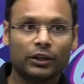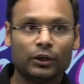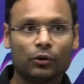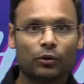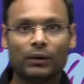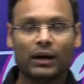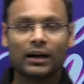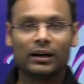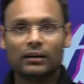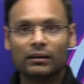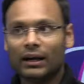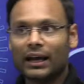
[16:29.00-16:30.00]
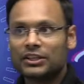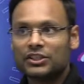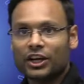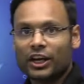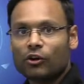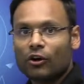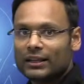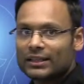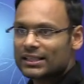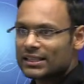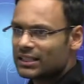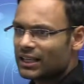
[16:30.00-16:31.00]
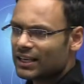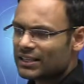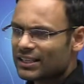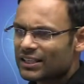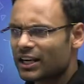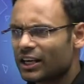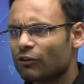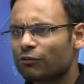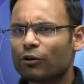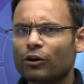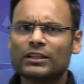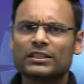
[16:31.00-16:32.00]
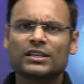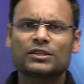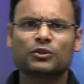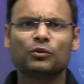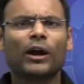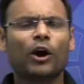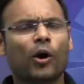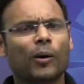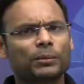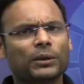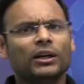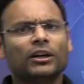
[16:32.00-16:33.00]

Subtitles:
you know, Engineering College is there. Such kind of colleges you may opt